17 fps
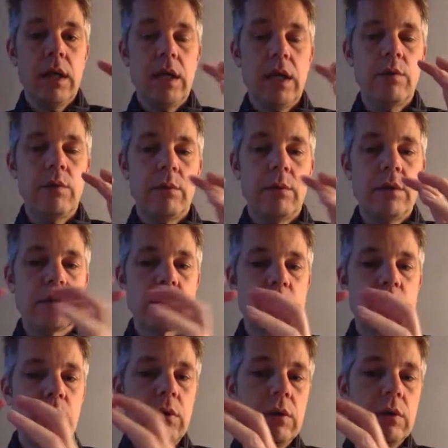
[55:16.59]
It will be a
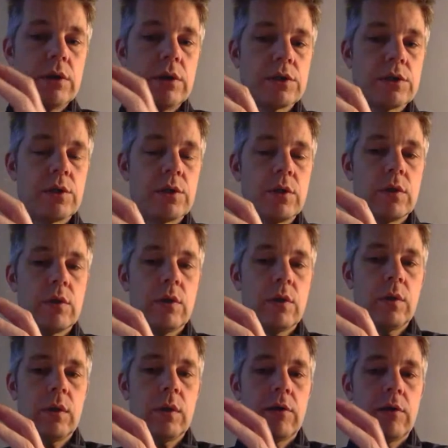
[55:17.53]
smaller
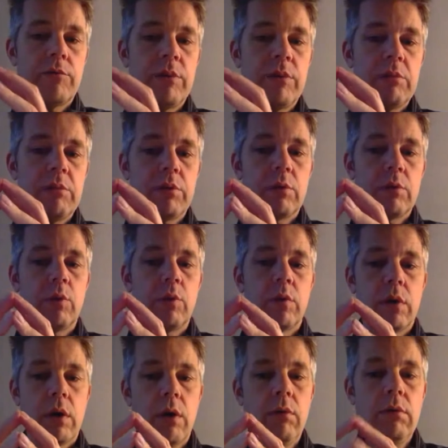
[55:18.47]
circle of people who
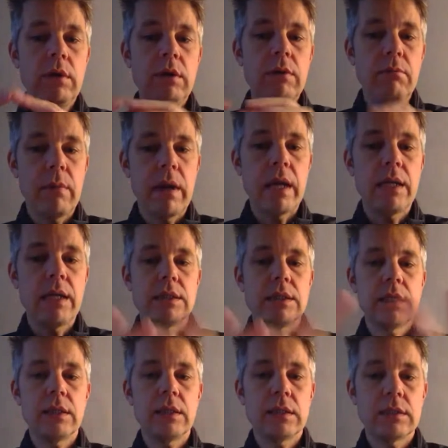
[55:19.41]
are only
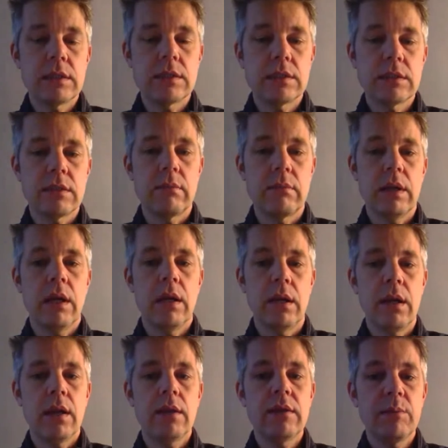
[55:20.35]
managing the system
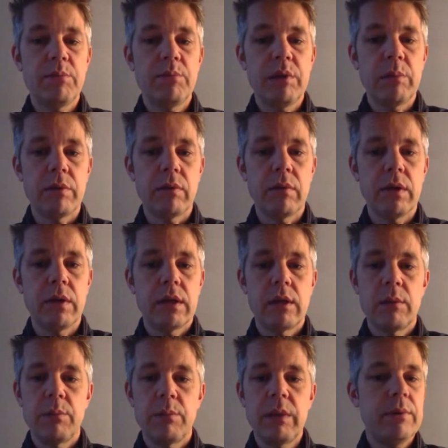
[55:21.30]
and not the people.
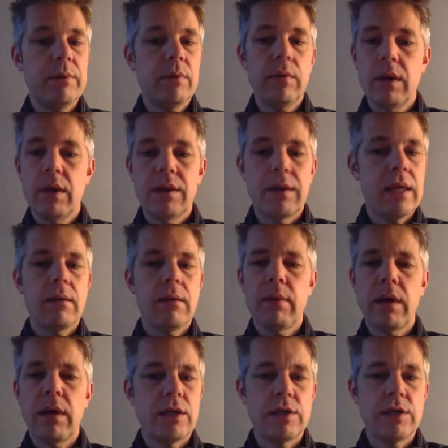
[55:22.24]
The people, they can
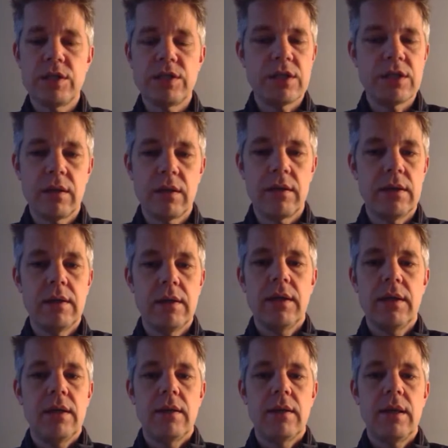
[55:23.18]
manage each other.
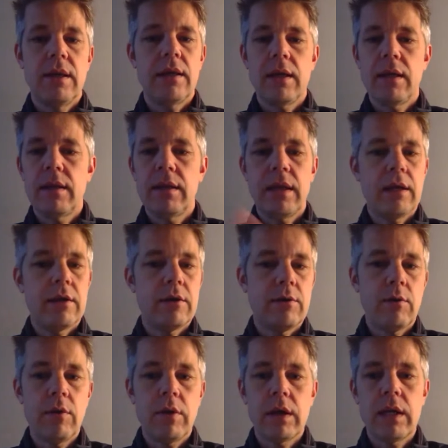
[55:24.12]
They can
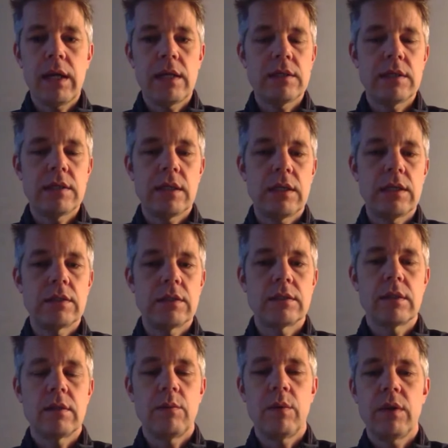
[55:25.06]
organize things
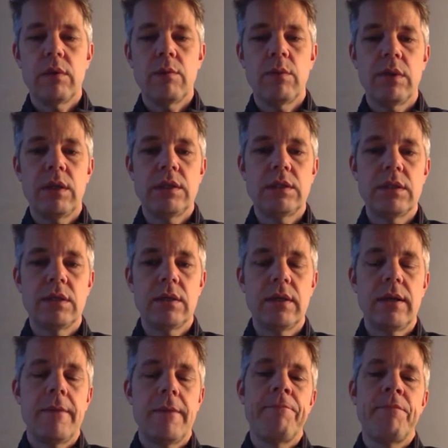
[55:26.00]
with each
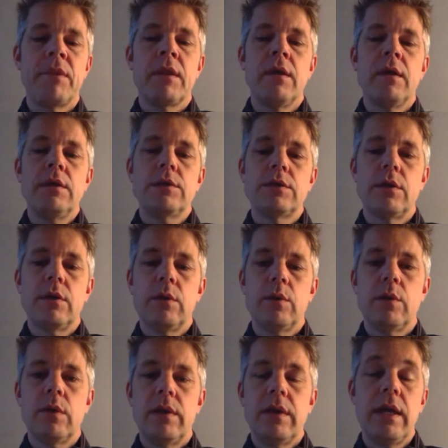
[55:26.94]
other.
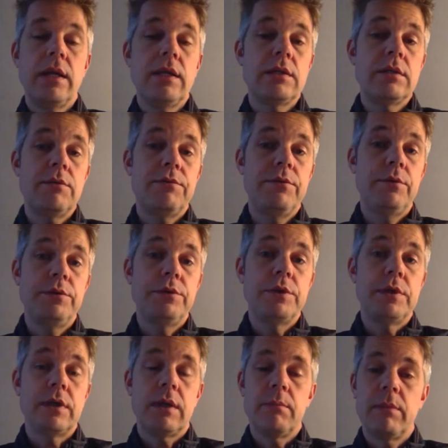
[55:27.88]
So that is the
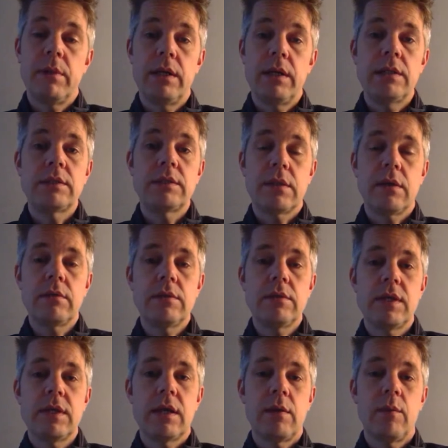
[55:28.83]
future, but it's going
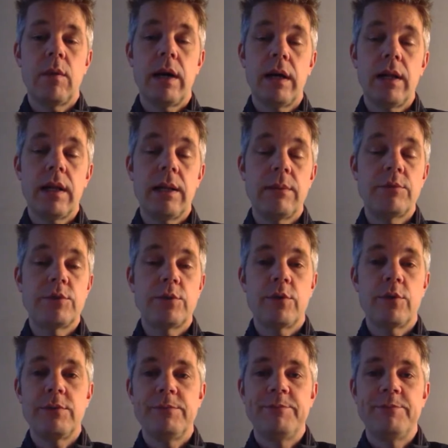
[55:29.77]
to take a while, I'm sure.